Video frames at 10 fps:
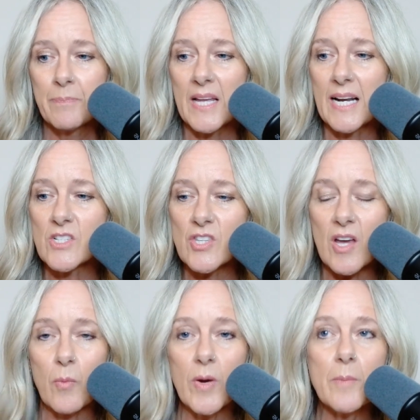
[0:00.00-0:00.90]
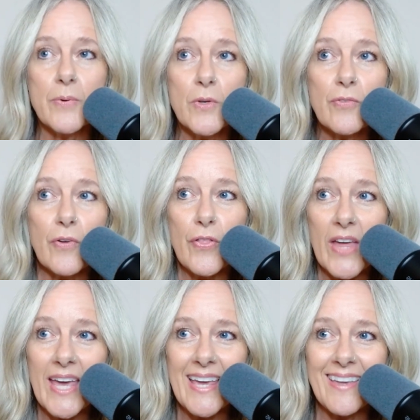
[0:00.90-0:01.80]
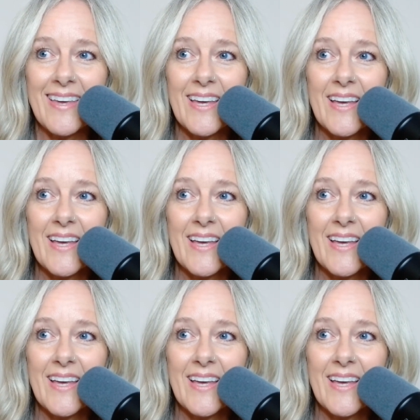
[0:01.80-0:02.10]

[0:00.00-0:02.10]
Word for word: And I just thought, what a beautiful thing.